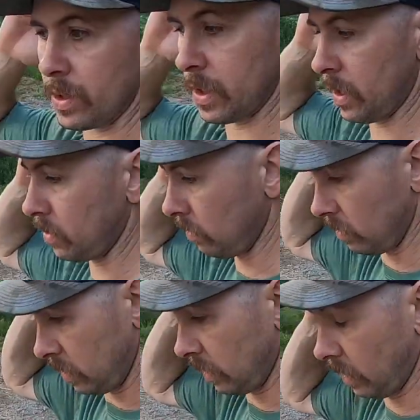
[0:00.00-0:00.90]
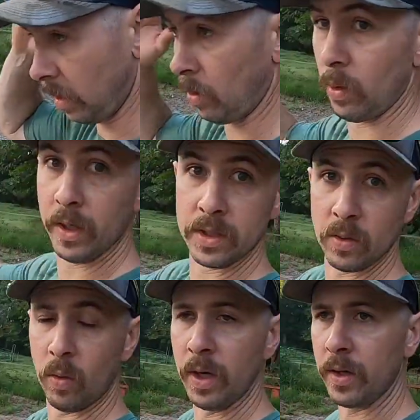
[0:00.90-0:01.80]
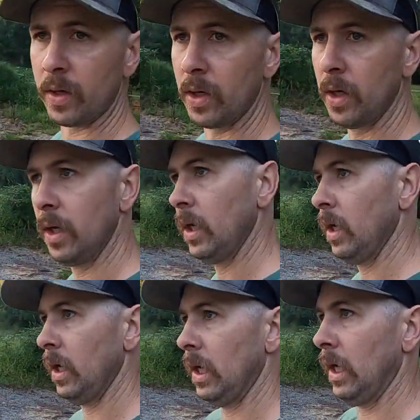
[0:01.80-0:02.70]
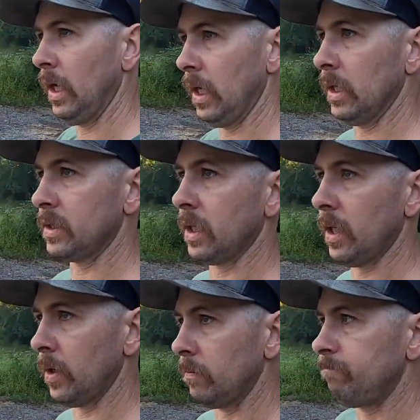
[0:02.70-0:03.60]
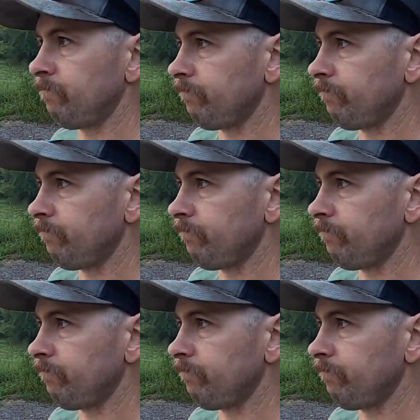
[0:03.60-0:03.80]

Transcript: schedule and then always the weather. And so,